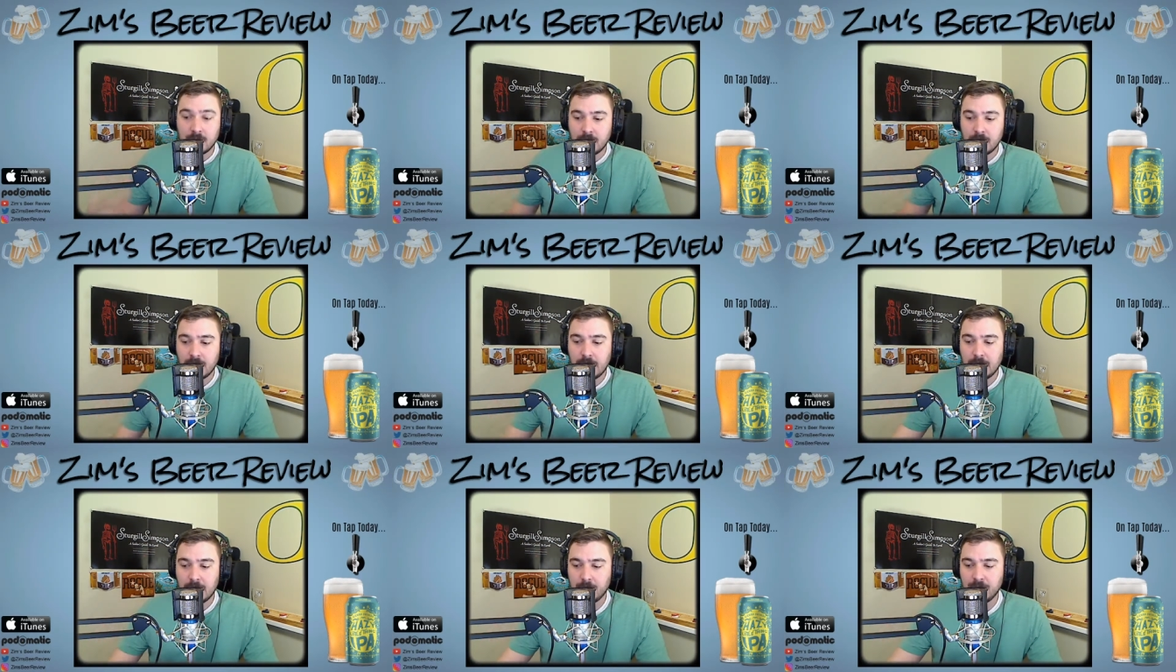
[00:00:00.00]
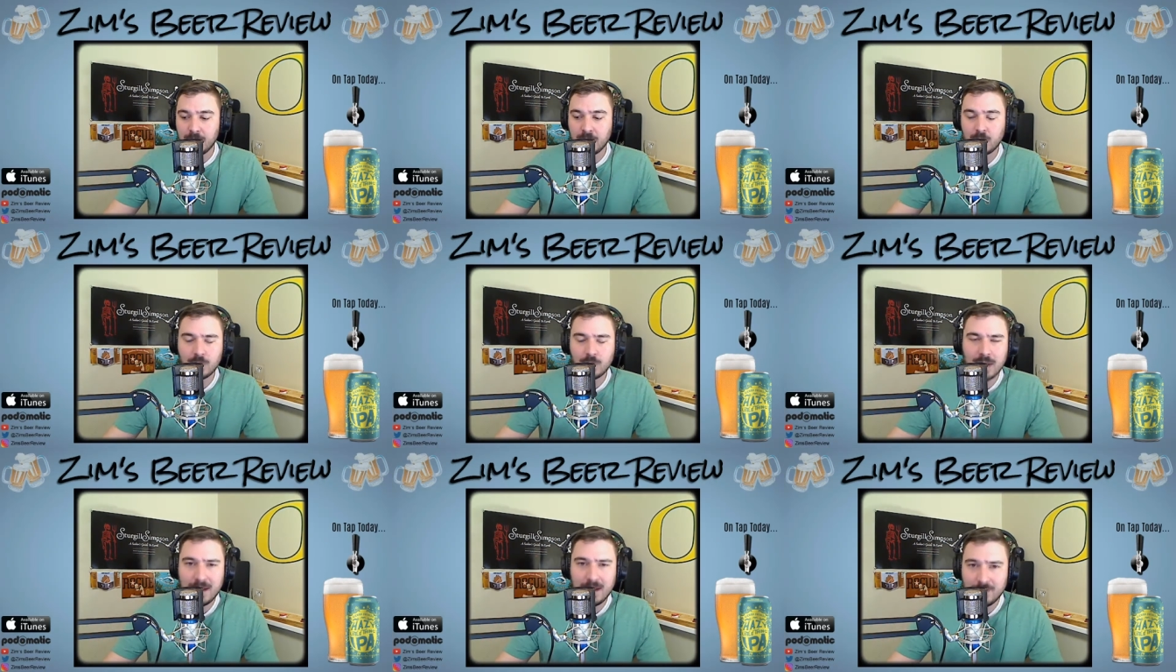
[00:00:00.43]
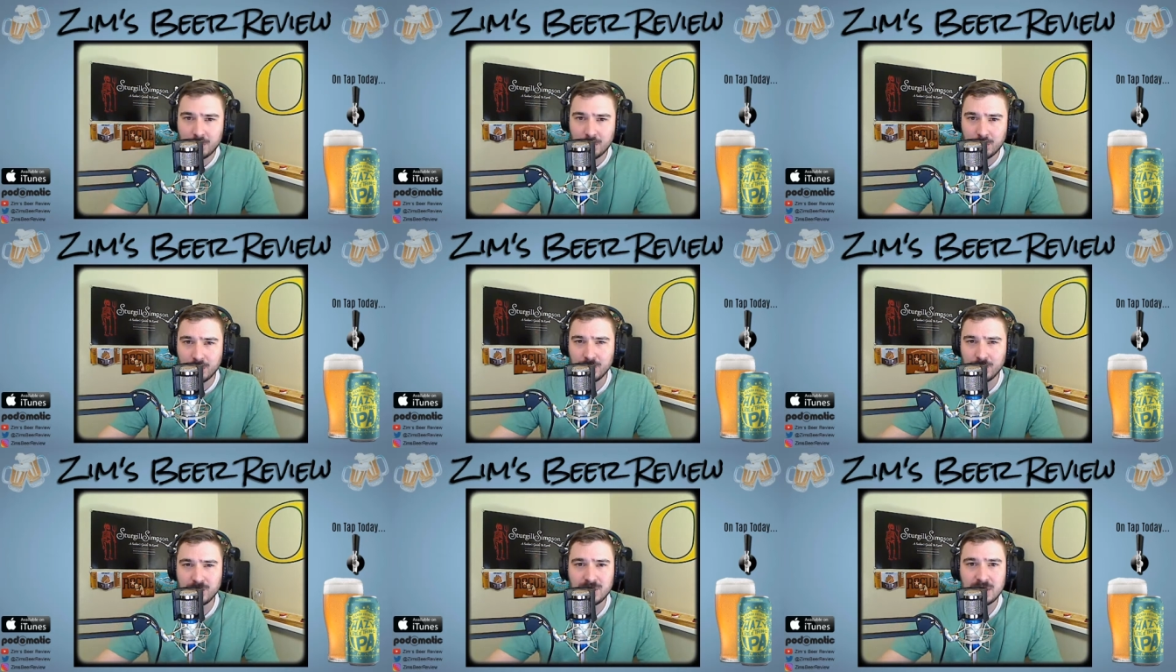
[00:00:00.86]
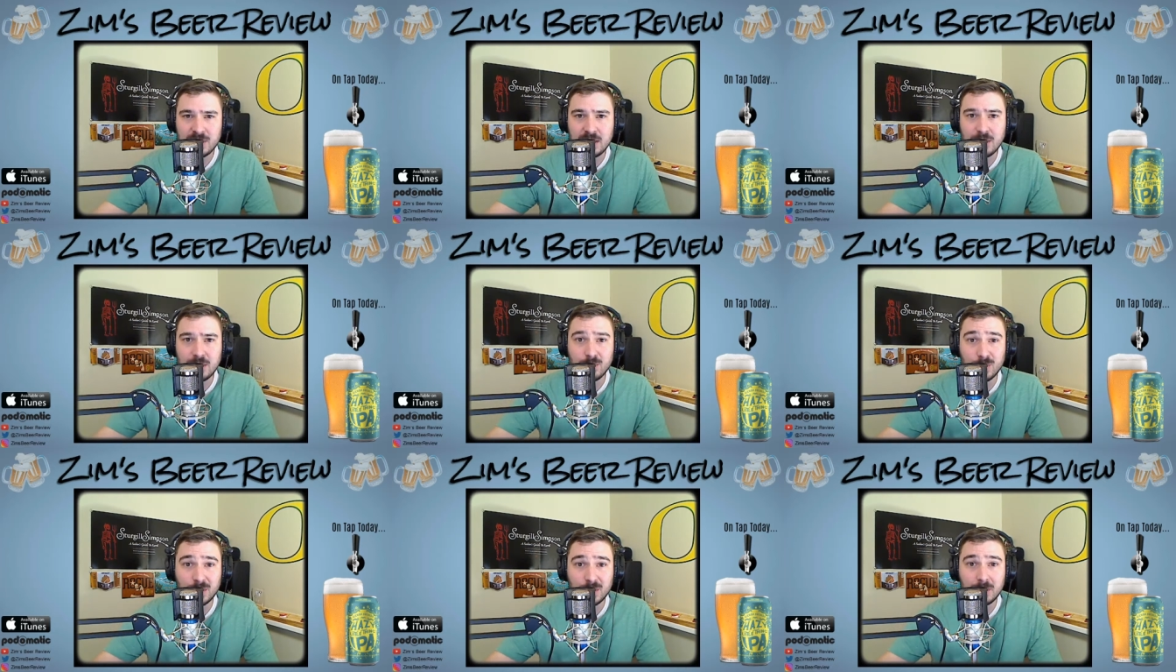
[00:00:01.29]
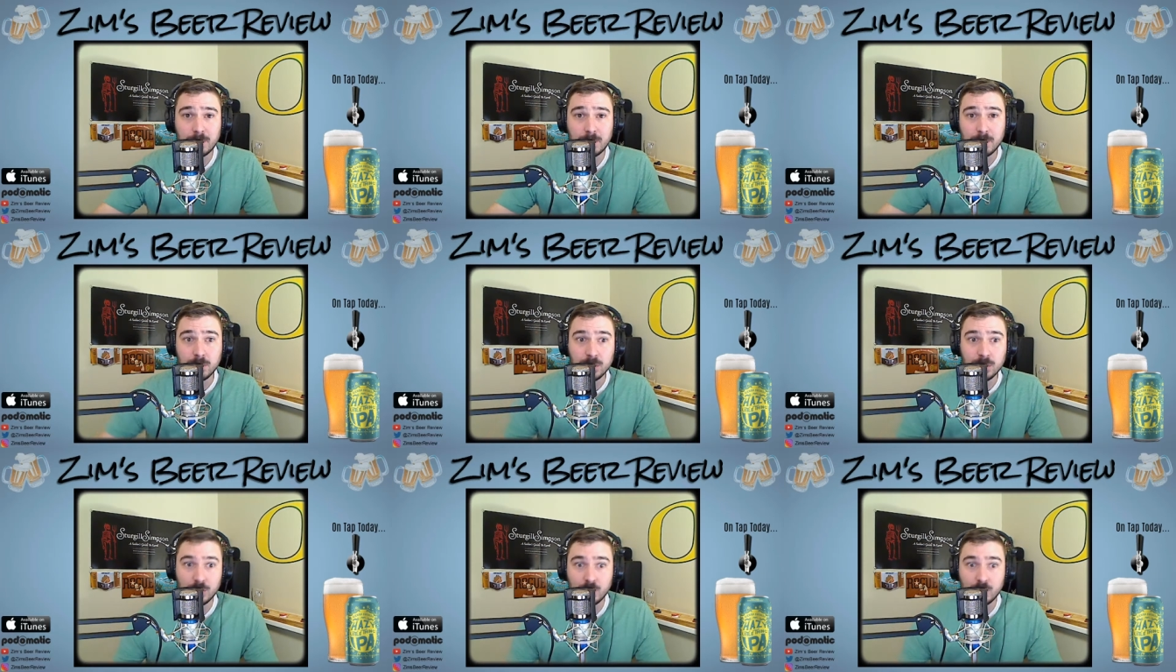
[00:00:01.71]
The craft brew scene really
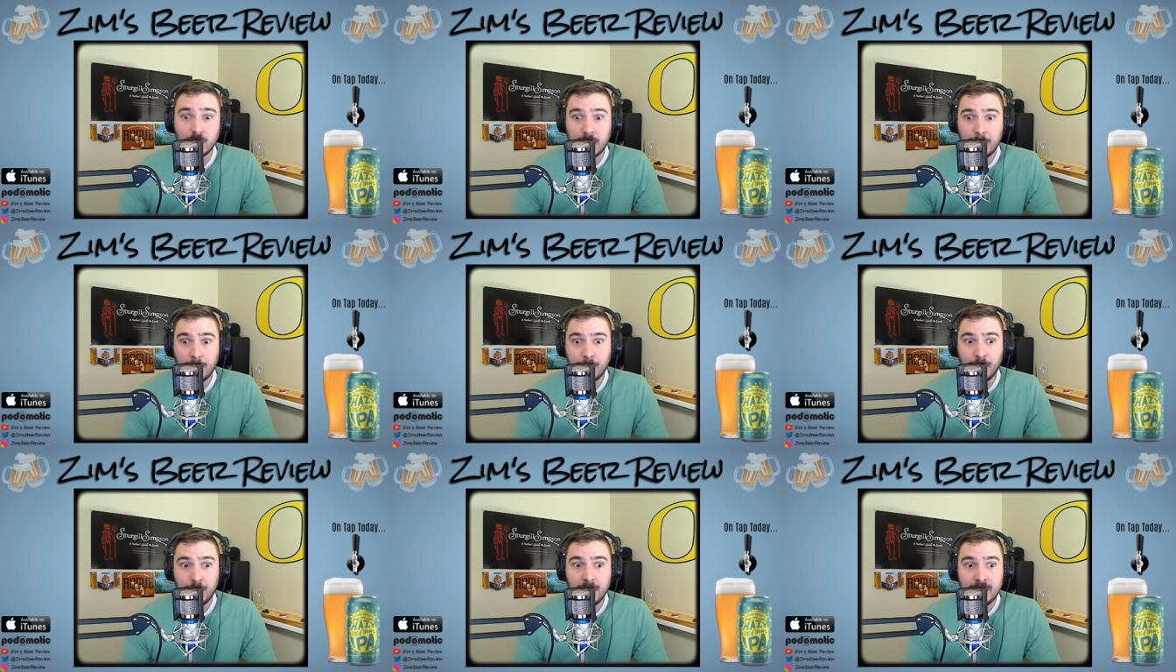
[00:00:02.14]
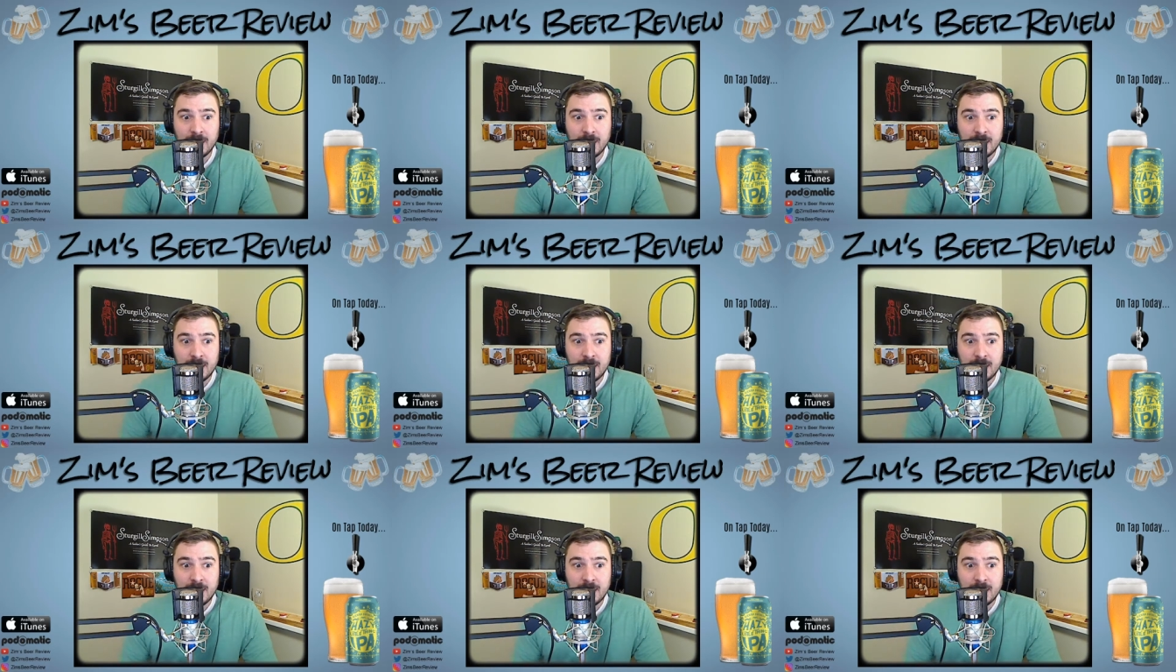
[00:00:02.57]
blew up